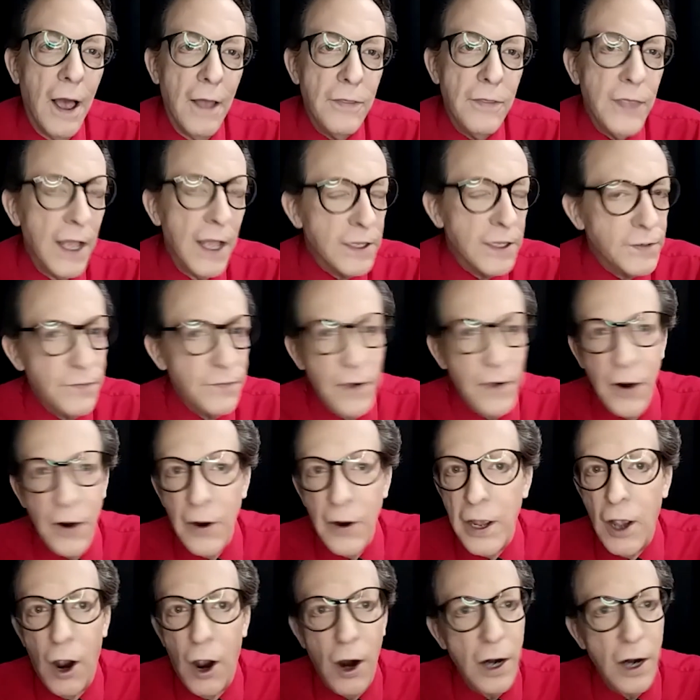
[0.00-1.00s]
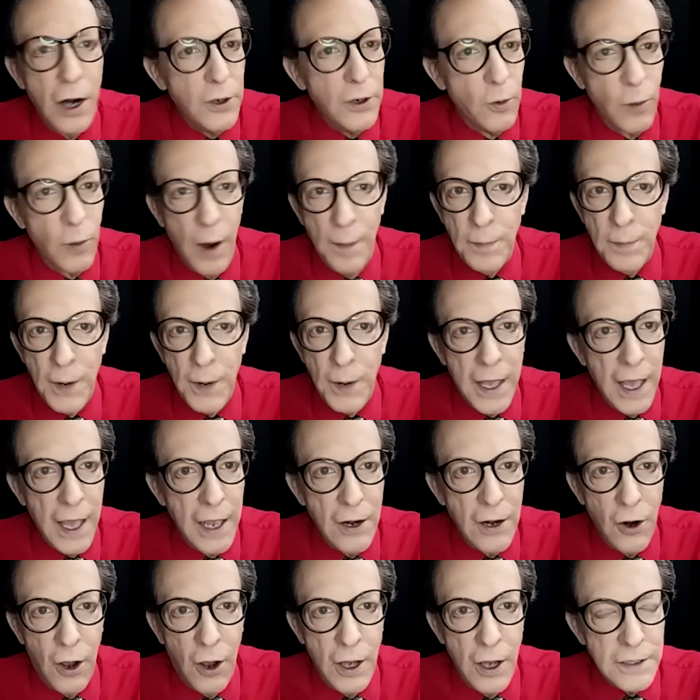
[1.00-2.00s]
That's very hard to replicate
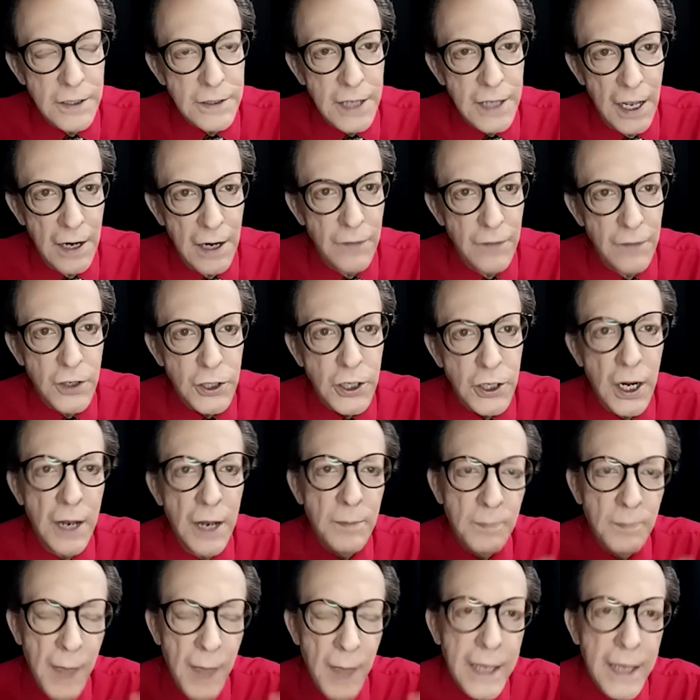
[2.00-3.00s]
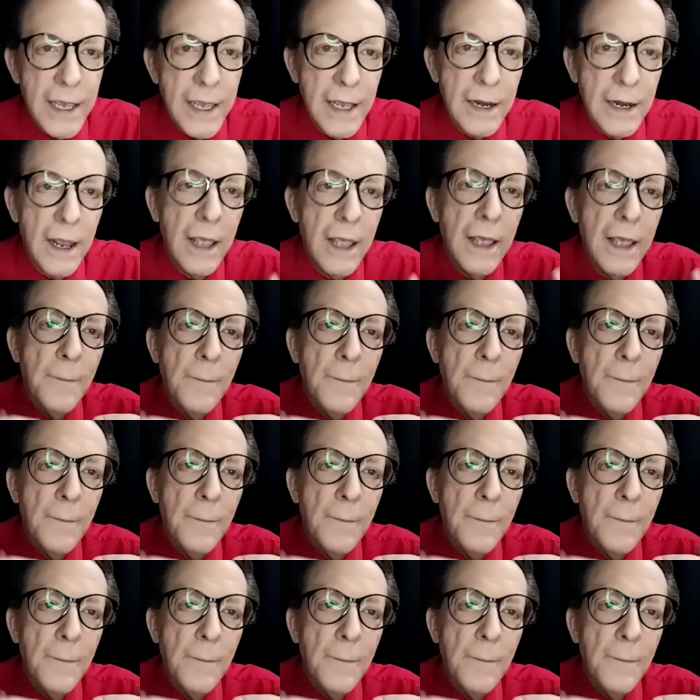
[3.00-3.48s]
on television and make it